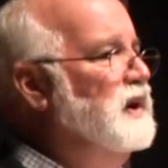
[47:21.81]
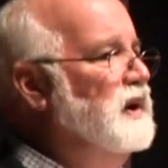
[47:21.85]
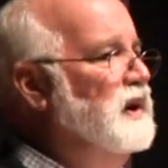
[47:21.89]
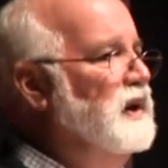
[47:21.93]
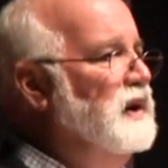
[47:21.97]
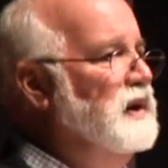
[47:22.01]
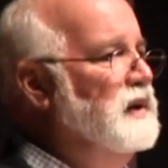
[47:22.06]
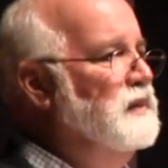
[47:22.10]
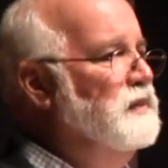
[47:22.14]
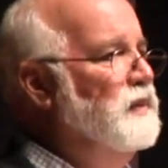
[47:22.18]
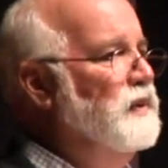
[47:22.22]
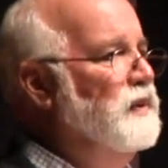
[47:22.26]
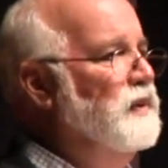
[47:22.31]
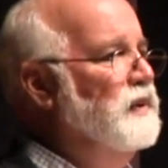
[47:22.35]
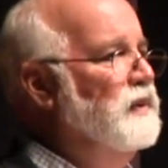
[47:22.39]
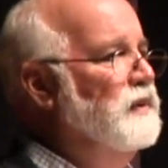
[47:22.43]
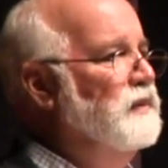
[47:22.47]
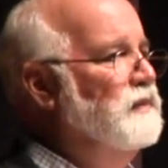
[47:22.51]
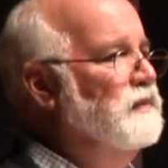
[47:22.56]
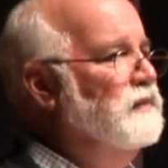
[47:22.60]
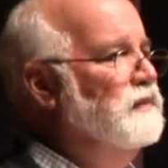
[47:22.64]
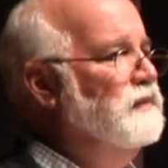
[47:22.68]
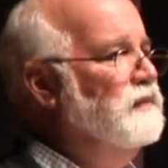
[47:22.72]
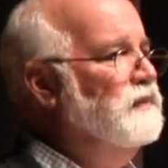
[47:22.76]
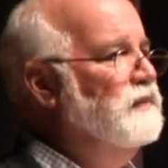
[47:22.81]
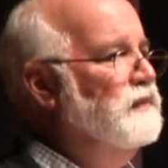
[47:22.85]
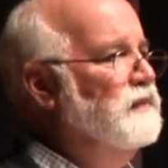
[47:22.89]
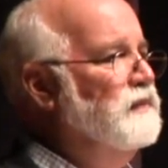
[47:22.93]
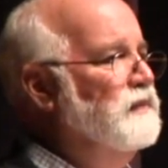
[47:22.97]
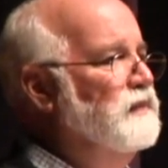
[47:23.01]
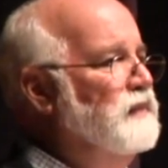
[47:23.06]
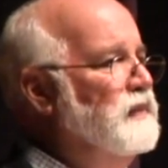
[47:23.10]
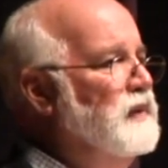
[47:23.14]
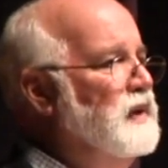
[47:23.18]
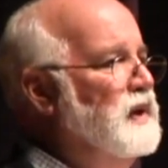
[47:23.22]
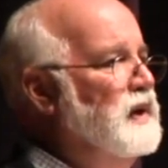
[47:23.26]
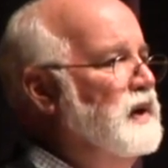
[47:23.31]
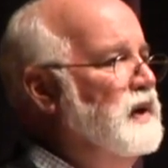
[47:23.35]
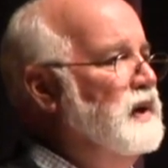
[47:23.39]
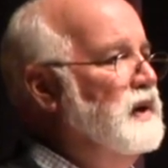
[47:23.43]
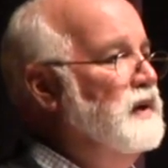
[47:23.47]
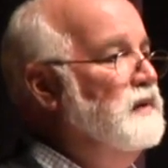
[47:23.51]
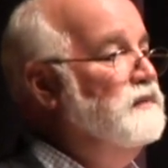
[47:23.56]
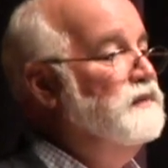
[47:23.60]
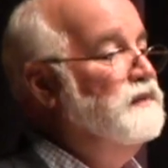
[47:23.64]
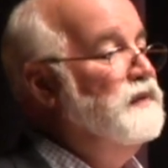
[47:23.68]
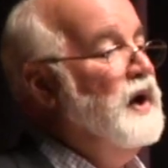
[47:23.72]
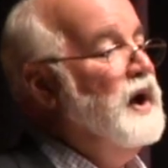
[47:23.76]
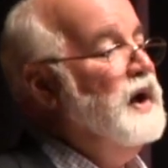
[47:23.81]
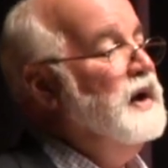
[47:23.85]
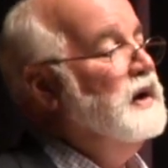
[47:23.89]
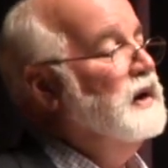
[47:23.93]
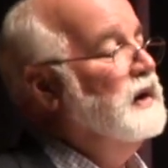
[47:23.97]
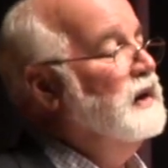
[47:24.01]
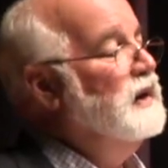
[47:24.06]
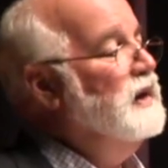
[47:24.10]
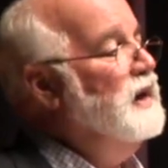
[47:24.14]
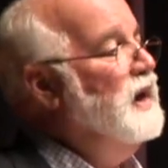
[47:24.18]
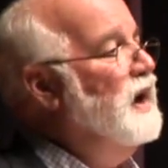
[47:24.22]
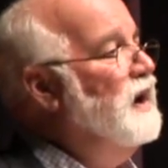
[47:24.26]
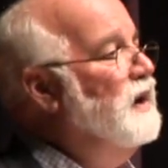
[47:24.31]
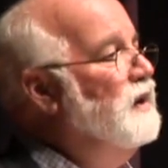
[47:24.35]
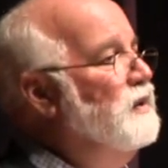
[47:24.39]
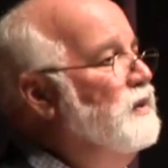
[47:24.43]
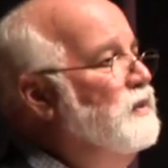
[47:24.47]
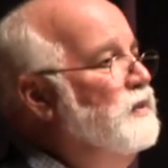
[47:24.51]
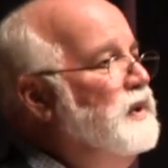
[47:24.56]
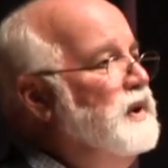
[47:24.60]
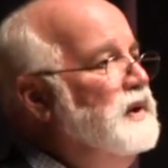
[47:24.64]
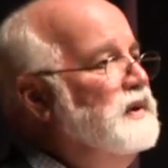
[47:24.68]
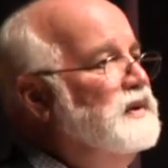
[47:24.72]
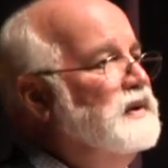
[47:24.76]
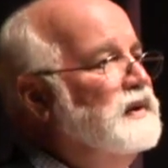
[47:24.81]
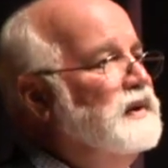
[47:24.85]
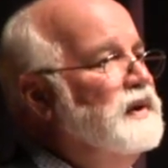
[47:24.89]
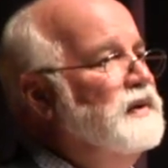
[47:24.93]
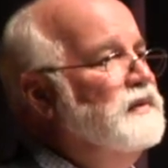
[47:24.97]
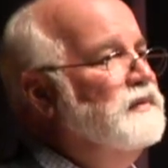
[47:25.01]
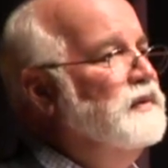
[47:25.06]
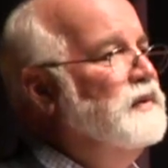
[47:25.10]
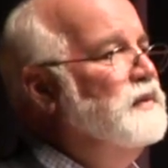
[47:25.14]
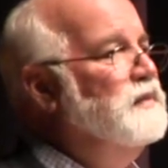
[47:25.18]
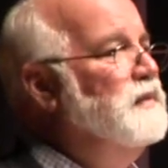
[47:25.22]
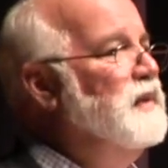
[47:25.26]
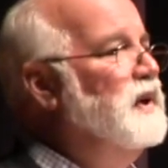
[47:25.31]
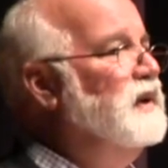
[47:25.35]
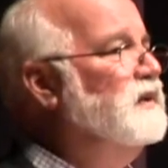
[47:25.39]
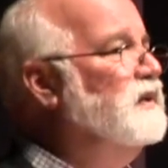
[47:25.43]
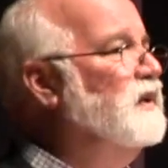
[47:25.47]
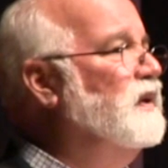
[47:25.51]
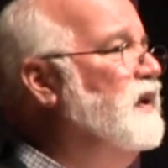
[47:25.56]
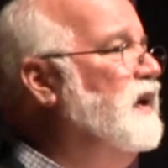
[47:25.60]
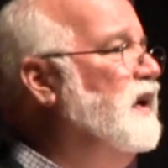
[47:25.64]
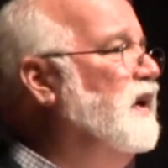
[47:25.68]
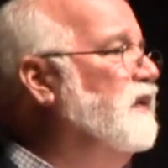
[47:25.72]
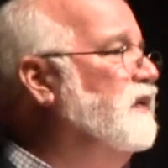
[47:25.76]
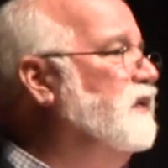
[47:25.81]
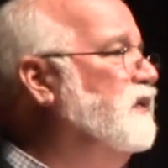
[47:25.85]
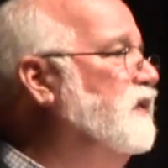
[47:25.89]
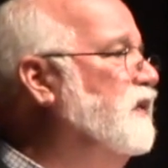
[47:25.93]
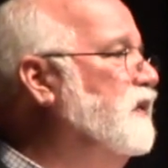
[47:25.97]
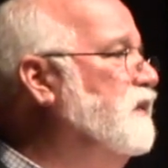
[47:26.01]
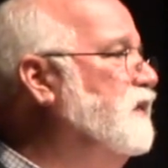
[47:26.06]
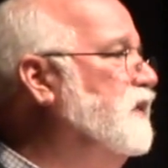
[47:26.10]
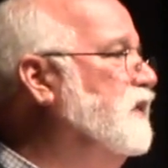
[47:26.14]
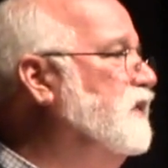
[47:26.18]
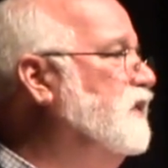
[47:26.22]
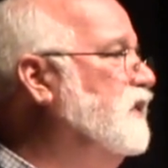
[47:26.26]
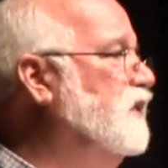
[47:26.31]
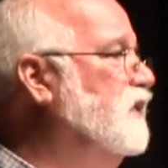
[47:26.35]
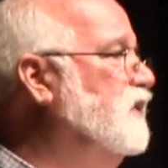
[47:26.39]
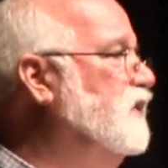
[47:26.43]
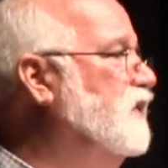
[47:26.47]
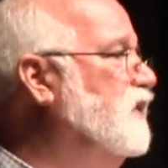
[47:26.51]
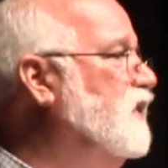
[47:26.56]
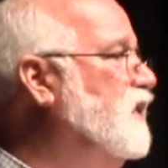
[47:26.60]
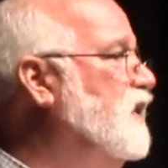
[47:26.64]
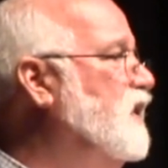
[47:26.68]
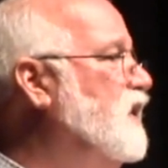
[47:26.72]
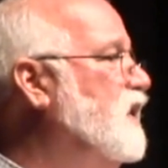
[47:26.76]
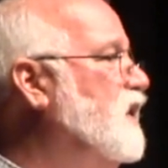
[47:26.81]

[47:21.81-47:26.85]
it anymore? And finally, how do we deliver mental health services